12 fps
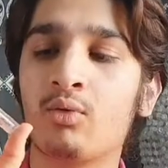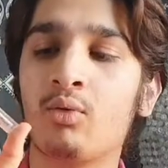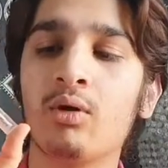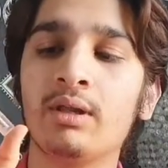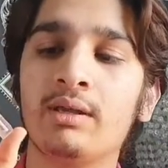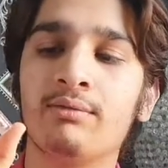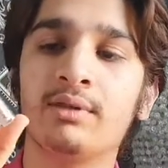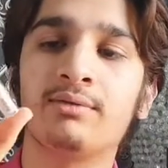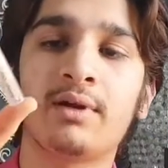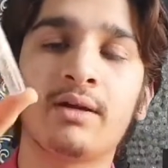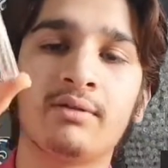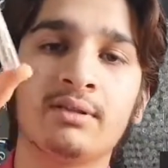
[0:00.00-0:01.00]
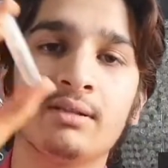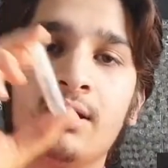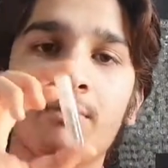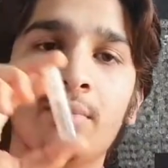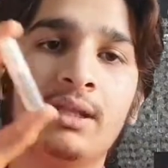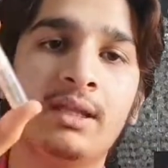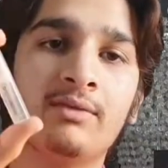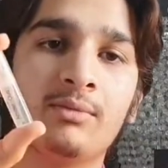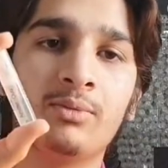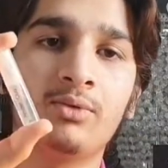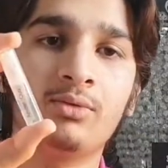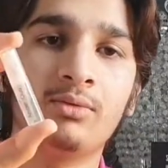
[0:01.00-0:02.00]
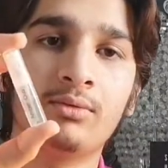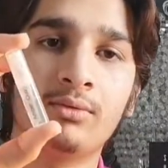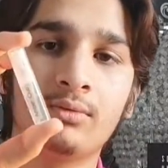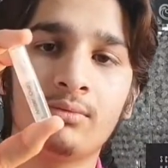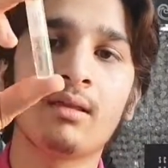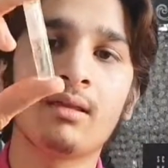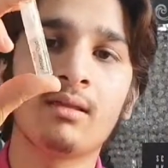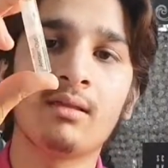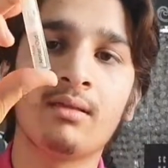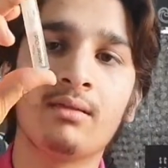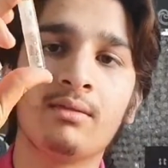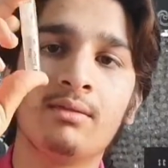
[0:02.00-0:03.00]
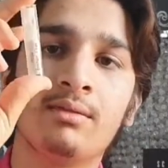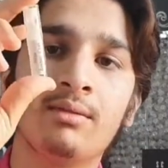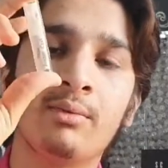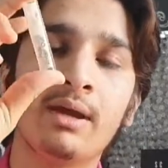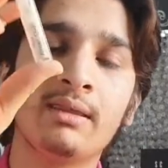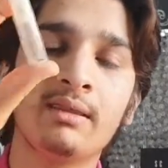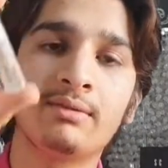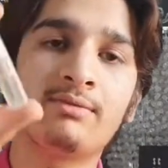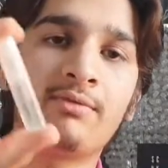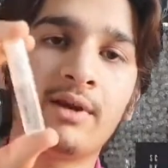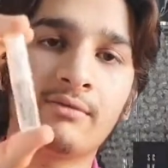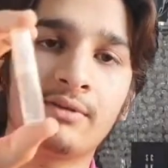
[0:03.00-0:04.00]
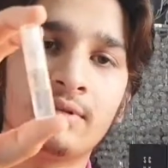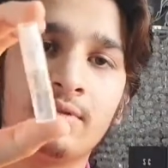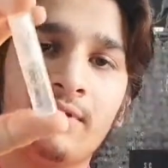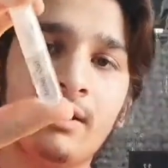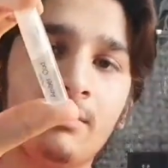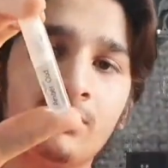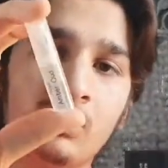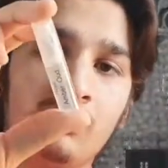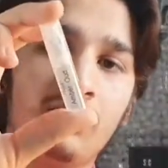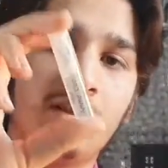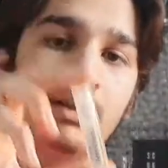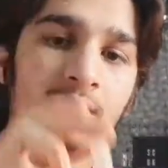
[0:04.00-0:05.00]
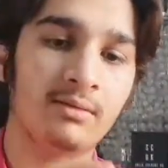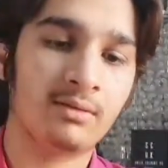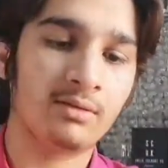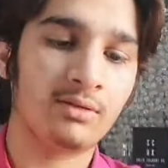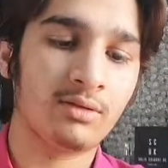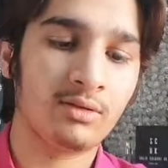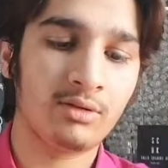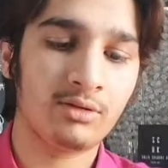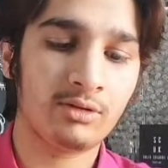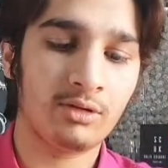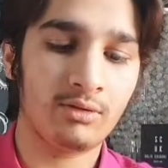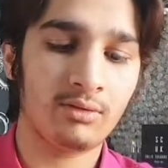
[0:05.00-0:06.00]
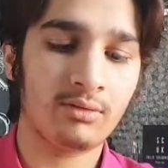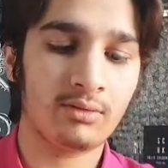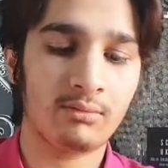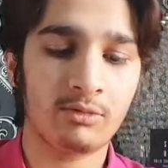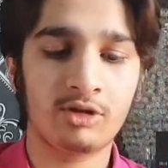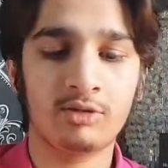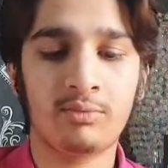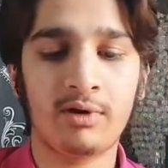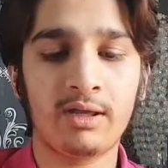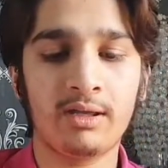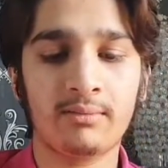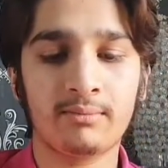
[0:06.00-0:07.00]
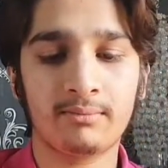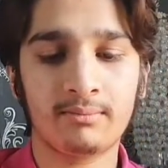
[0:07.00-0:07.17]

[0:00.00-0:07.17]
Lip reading: quality of this fragrance is unbelievable. The way this fragrance develops is brilliant. So I'm going to spray it.